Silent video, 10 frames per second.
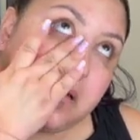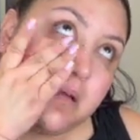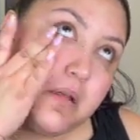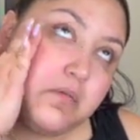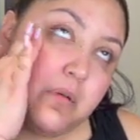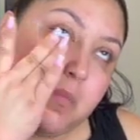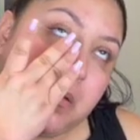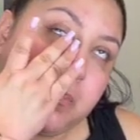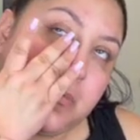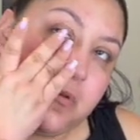And
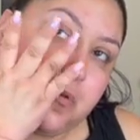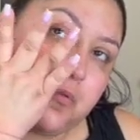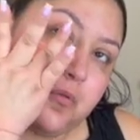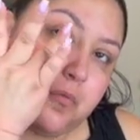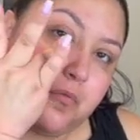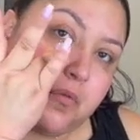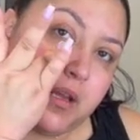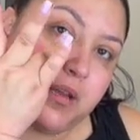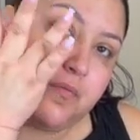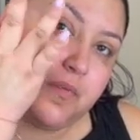remember,
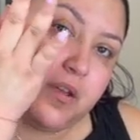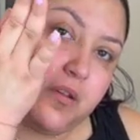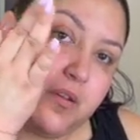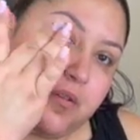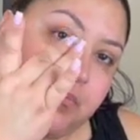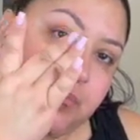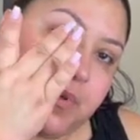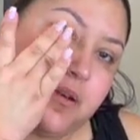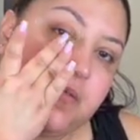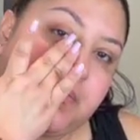ring finger,
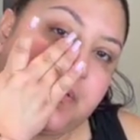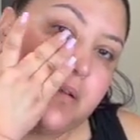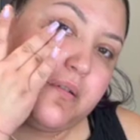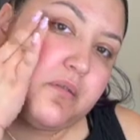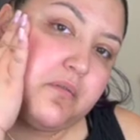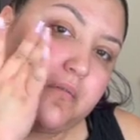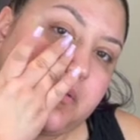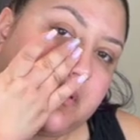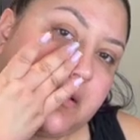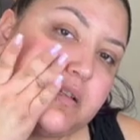middle finger.
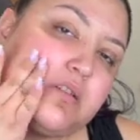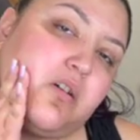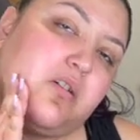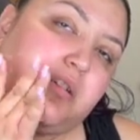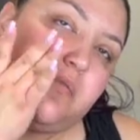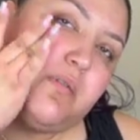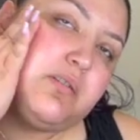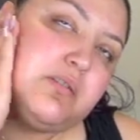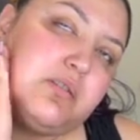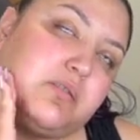That's all you
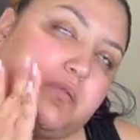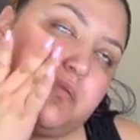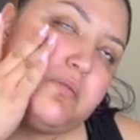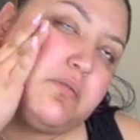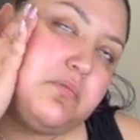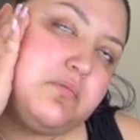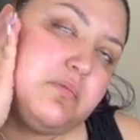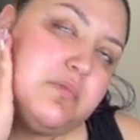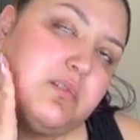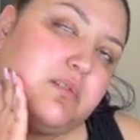want to use.
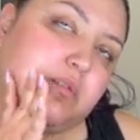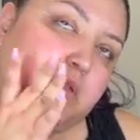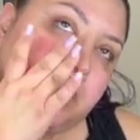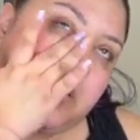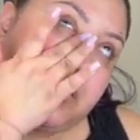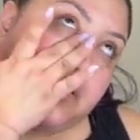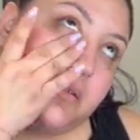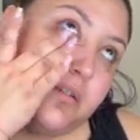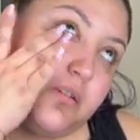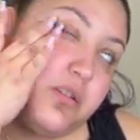
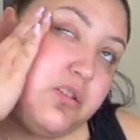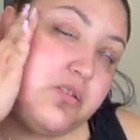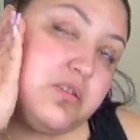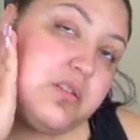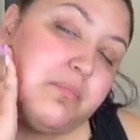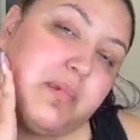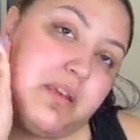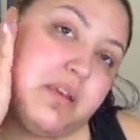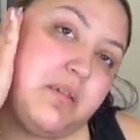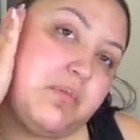You can use the
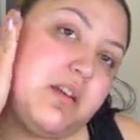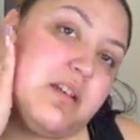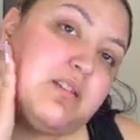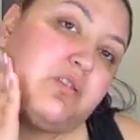pinky because